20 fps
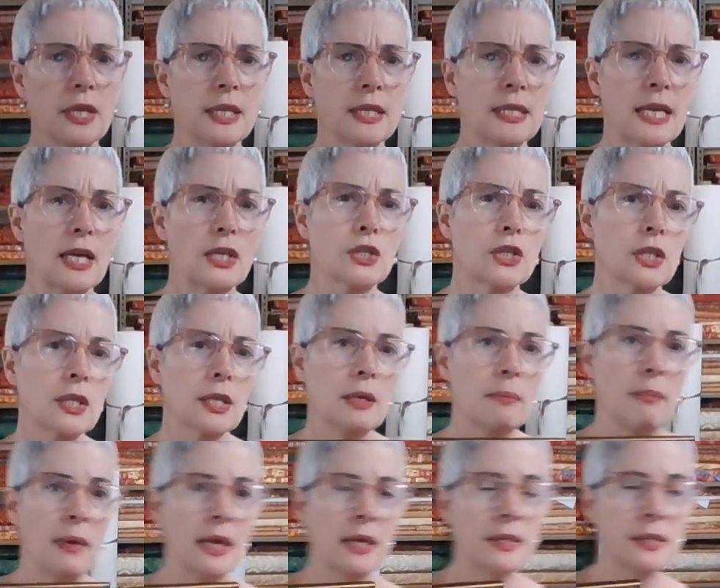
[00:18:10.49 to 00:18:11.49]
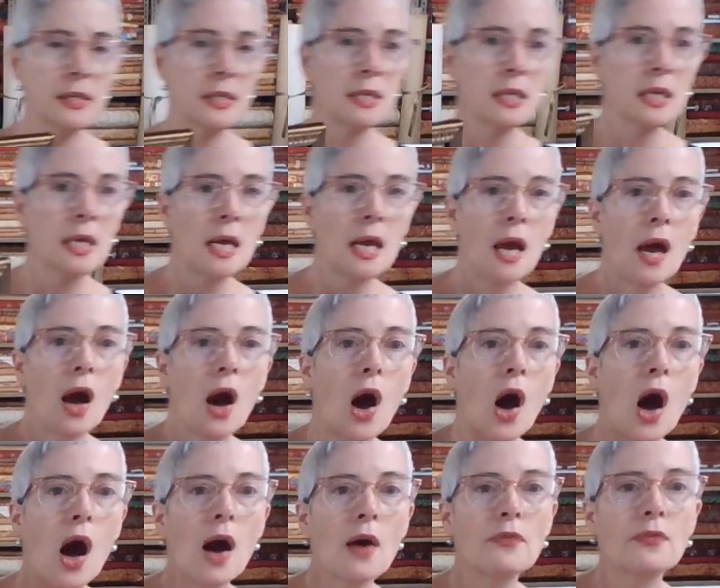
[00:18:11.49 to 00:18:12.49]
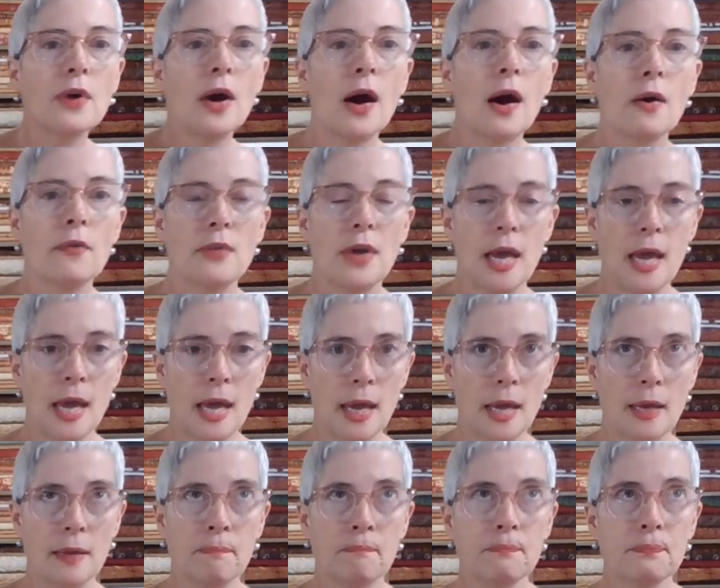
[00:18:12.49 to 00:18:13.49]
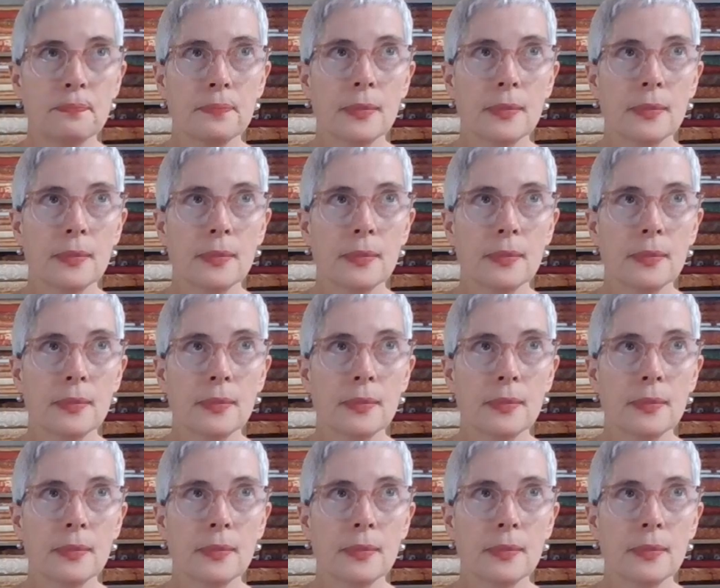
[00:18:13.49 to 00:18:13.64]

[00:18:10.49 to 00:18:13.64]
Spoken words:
It's actually based off of a